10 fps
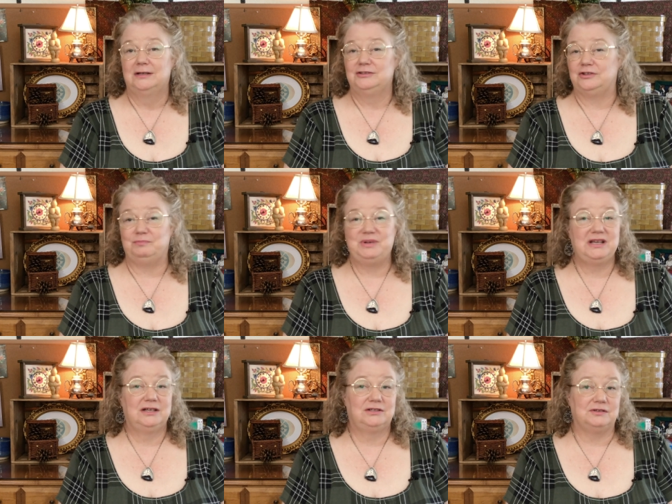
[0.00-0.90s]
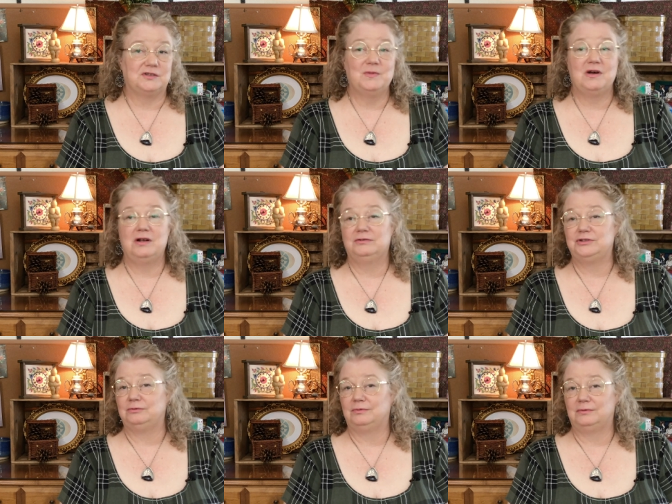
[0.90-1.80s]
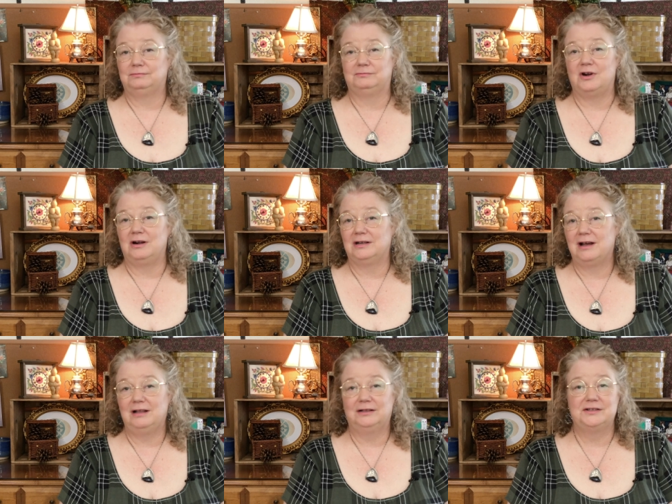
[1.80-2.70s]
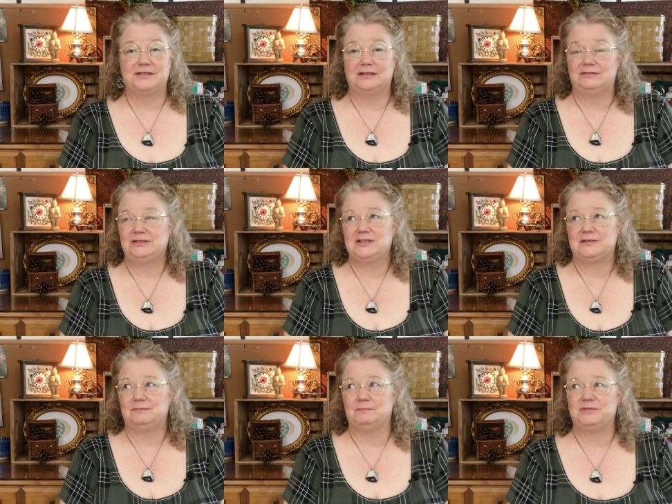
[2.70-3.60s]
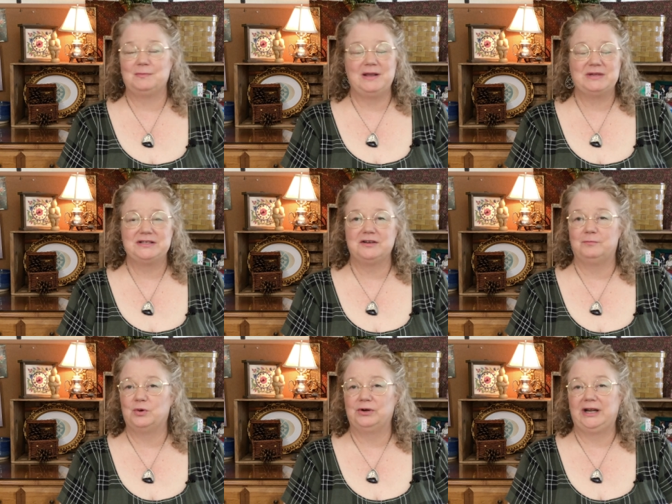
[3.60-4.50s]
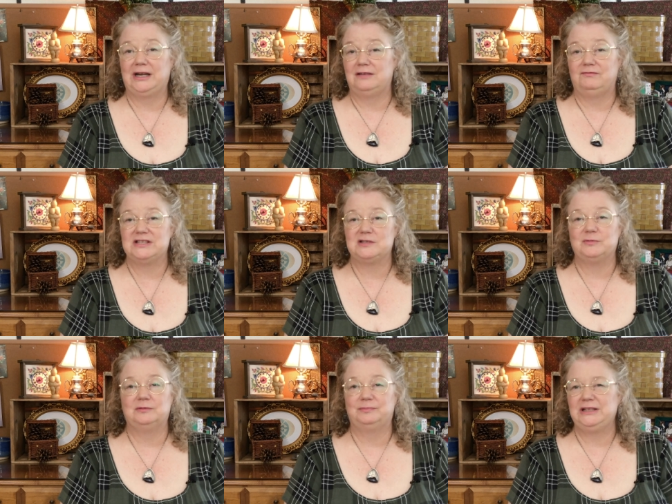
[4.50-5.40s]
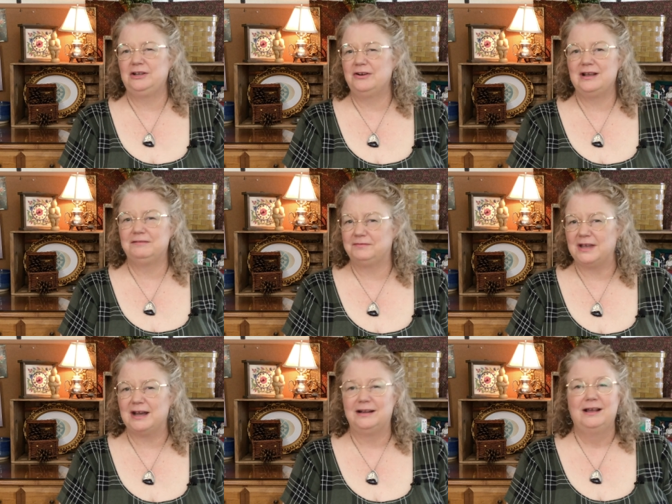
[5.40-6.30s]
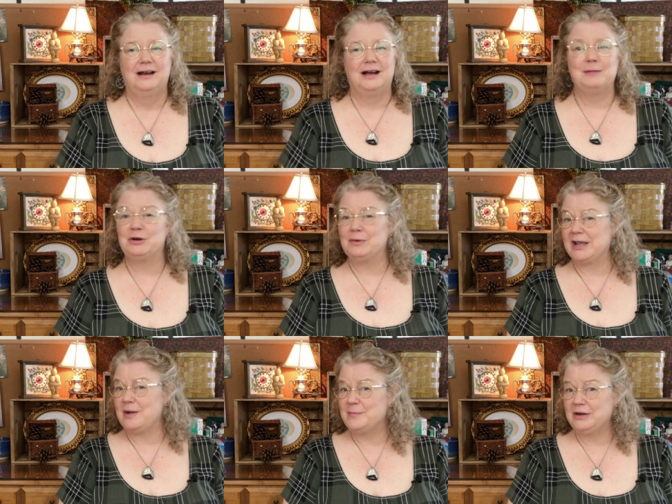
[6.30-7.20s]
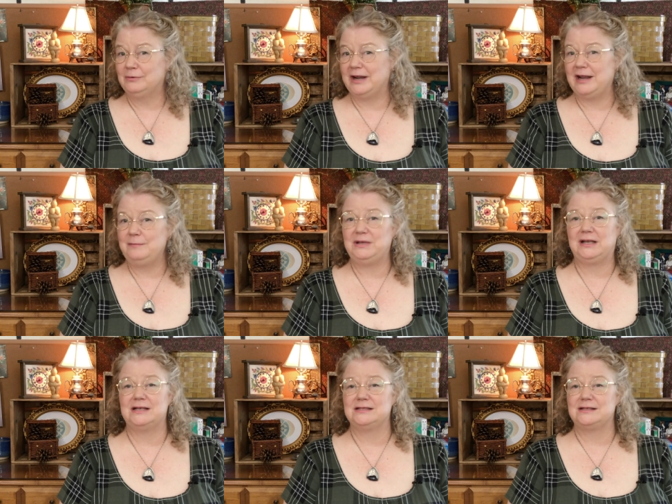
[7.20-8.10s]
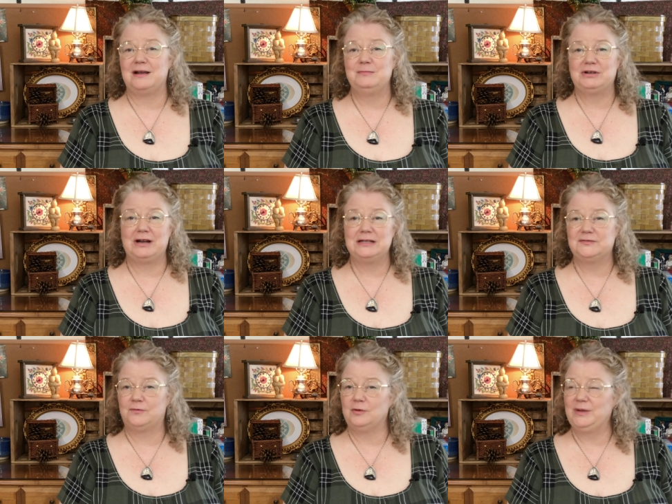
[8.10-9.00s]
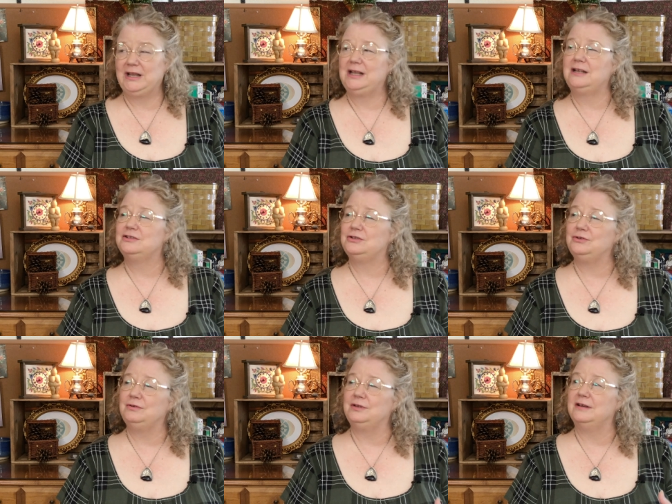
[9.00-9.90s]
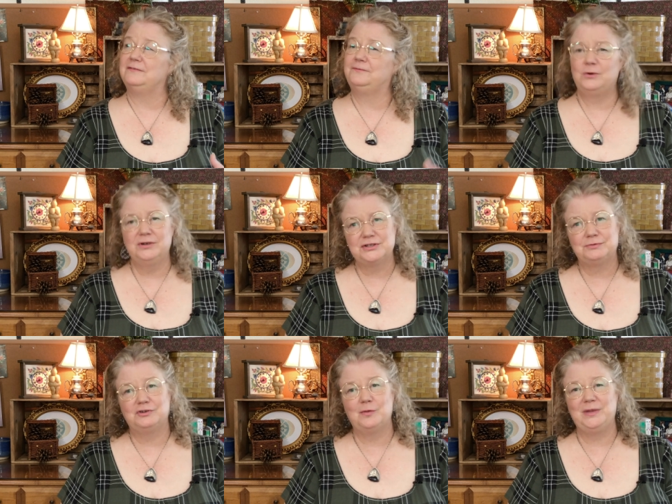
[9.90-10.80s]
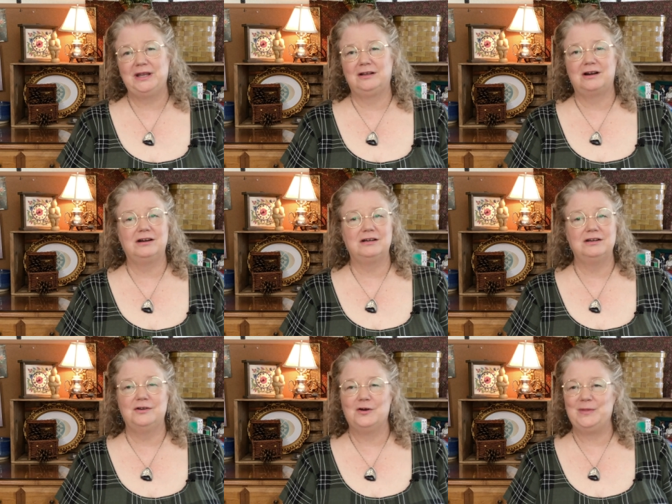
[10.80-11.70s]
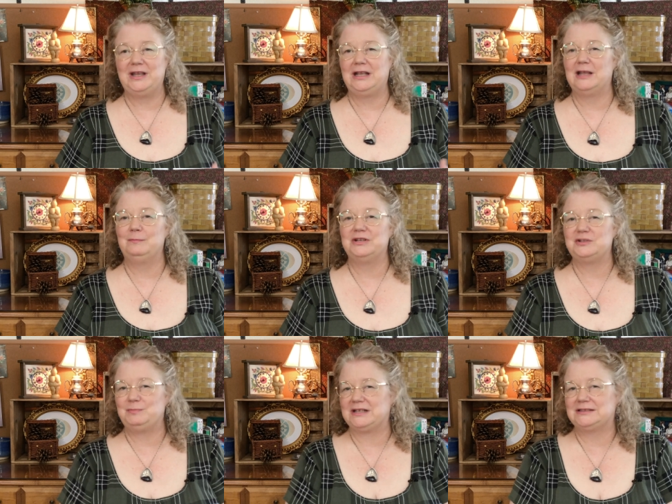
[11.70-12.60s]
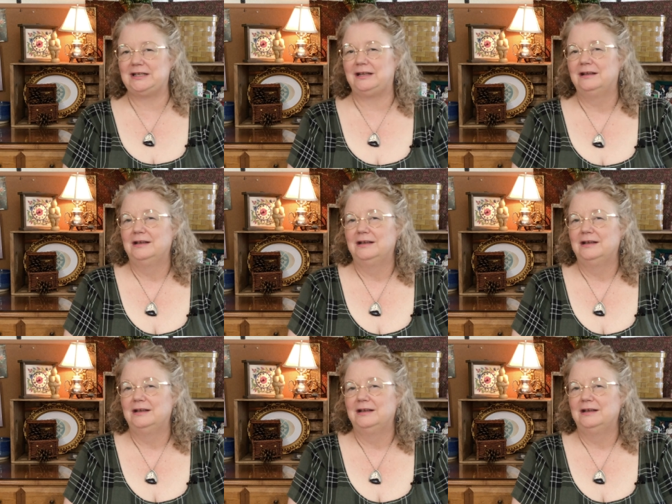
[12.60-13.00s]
too big, too small, too wrong colors. It was just to make myself boring and invisible, but you know, F that. I'm growing out my gray because I'm transforming into the forest roaming, garden gnoming, impish pixie